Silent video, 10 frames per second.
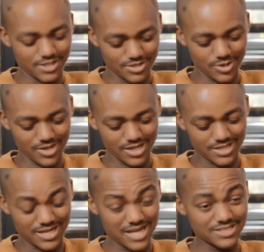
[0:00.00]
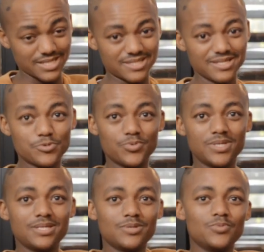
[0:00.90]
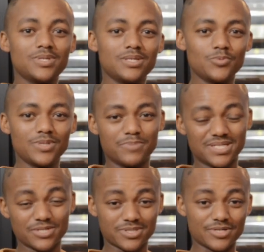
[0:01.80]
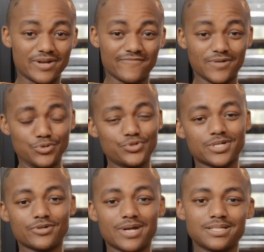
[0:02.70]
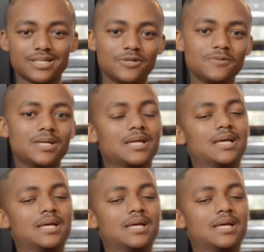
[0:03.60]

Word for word: Now, uh, guys, I think we we we busy with the revolution right now.